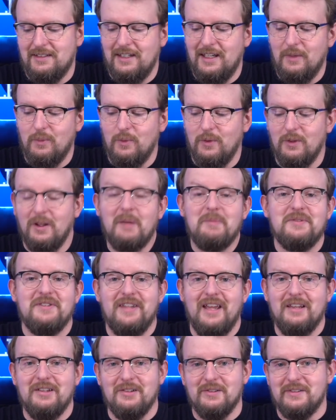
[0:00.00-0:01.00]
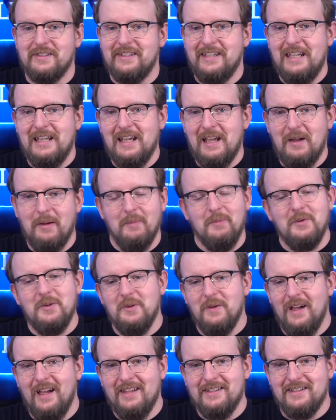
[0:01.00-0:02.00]
It will upset your DM
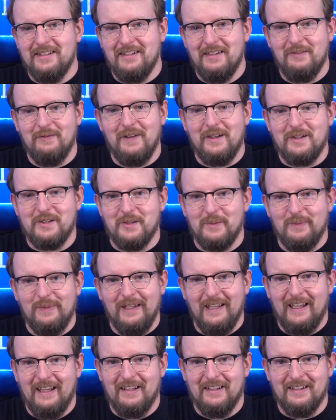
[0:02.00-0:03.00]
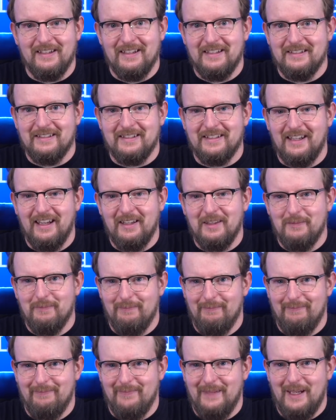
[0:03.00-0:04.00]
who has an adventure planned inside the
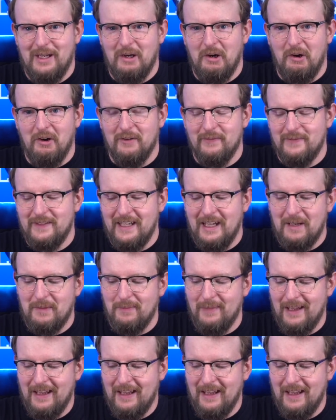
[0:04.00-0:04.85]
Mare of Dead